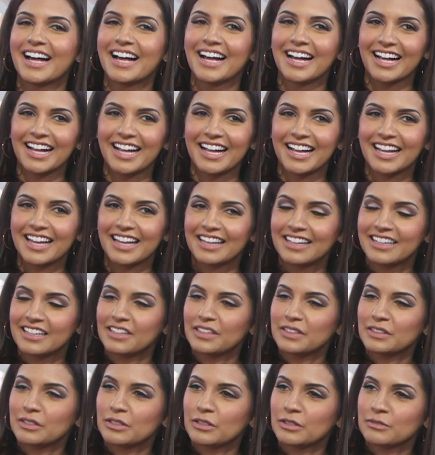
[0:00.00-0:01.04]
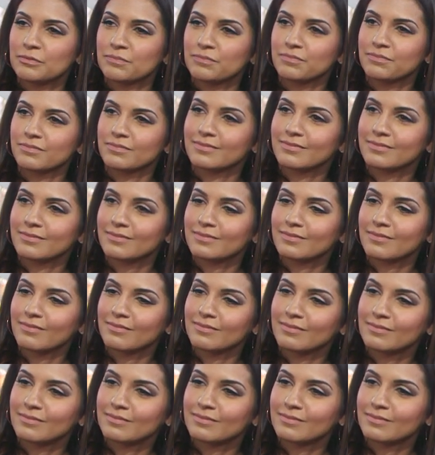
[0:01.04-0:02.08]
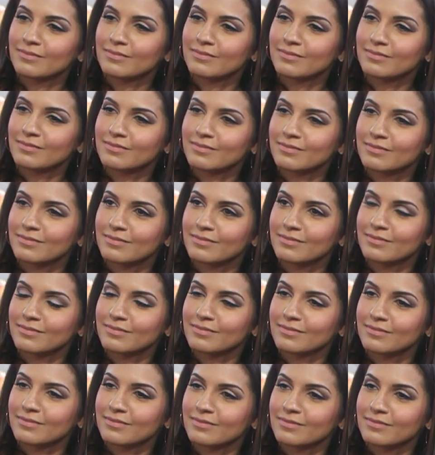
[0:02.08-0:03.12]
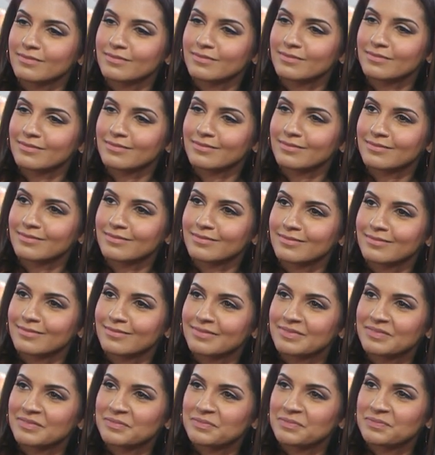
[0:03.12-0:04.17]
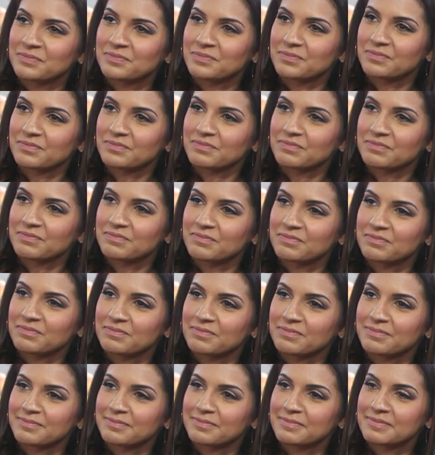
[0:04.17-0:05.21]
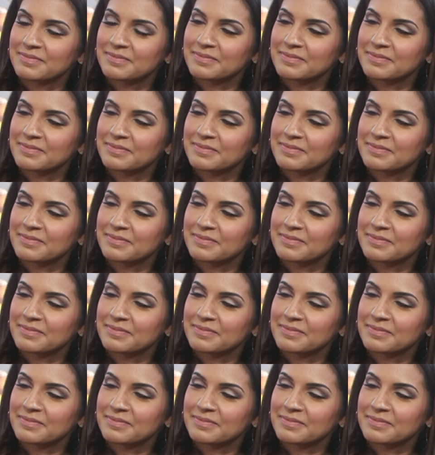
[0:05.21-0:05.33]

[no speech]